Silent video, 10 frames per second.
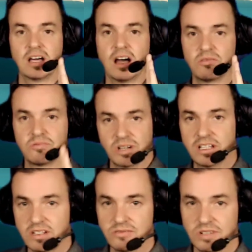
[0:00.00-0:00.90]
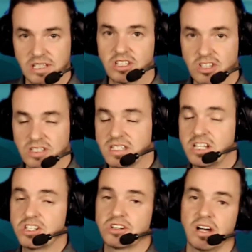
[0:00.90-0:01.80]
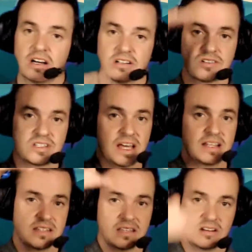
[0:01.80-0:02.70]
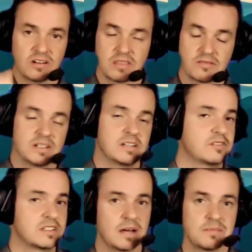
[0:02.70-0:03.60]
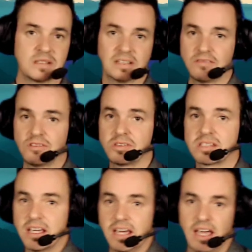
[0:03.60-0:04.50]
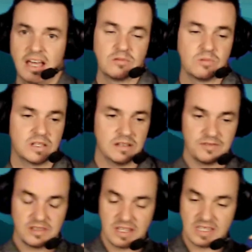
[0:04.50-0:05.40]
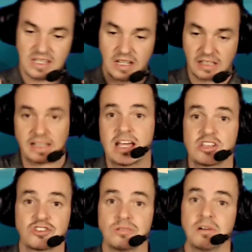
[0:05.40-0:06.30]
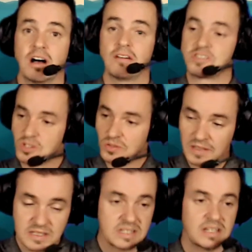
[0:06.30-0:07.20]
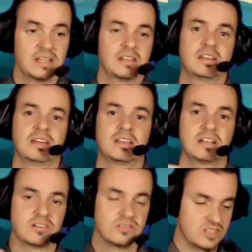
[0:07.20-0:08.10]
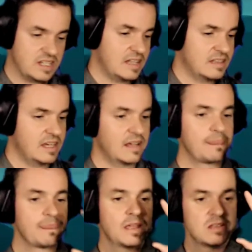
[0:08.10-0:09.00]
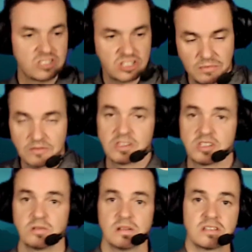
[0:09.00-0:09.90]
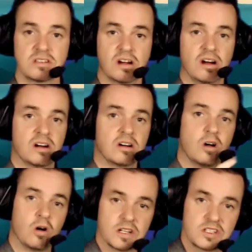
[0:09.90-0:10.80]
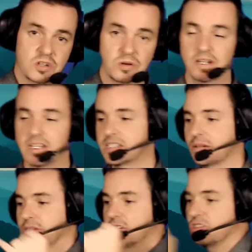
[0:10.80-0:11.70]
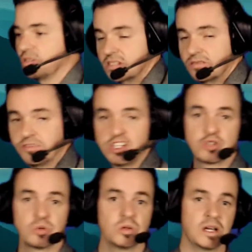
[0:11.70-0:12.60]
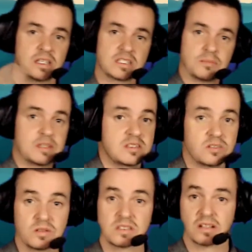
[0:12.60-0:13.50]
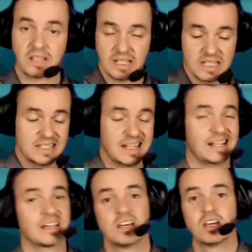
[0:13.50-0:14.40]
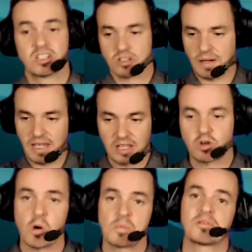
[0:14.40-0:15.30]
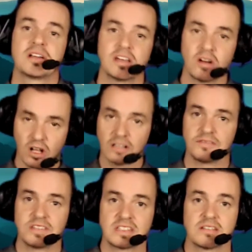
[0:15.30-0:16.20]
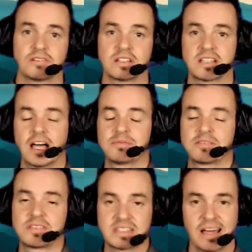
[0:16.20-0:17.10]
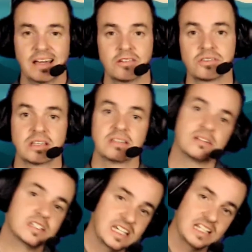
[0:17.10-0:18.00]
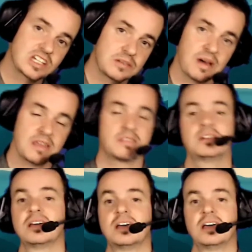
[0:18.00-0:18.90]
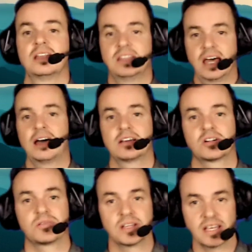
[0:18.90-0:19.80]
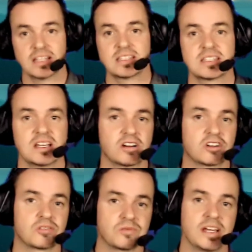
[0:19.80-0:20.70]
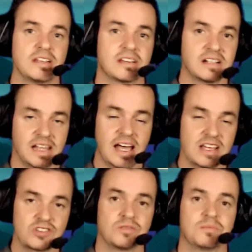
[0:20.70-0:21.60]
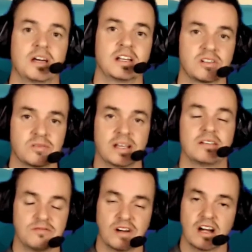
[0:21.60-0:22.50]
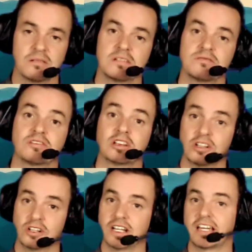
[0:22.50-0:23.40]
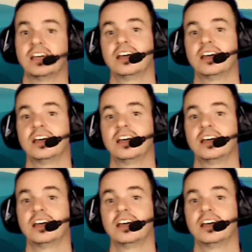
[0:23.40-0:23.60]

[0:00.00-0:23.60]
A really, really good teacher understands that there are three different types of levels. And whenever they see a classroom of students, they can understand that some of the students are auditory, some of the students are visual, and some of the students are kinesthetic. So by incorporating all of these different types of styles in their teaching method, that creates a great classroom and a great environment for learning.